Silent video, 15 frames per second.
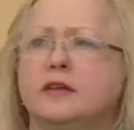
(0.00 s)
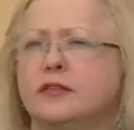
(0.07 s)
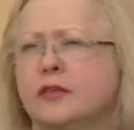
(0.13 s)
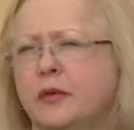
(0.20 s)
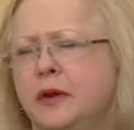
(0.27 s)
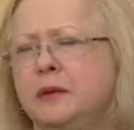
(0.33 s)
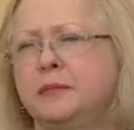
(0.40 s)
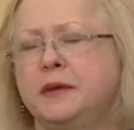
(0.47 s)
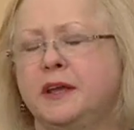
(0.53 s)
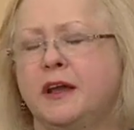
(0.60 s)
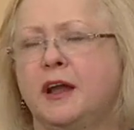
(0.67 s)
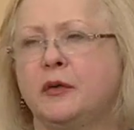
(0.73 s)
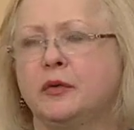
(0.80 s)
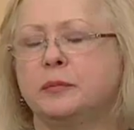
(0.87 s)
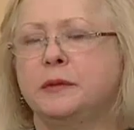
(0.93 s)
So
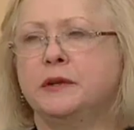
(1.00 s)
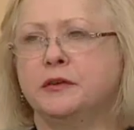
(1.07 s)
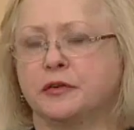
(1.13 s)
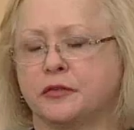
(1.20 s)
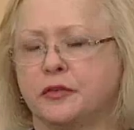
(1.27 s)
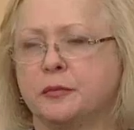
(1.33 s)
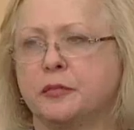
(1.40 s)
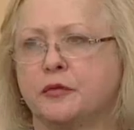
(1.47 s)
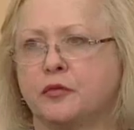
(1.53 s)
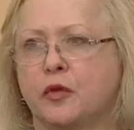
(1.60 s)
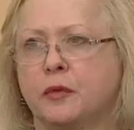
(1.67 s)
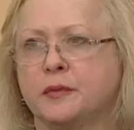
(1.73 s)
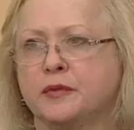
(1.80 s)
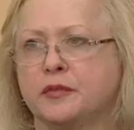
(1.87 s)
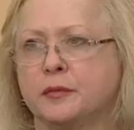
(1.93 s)
NPI would be Nursing
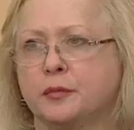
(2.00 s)
Performance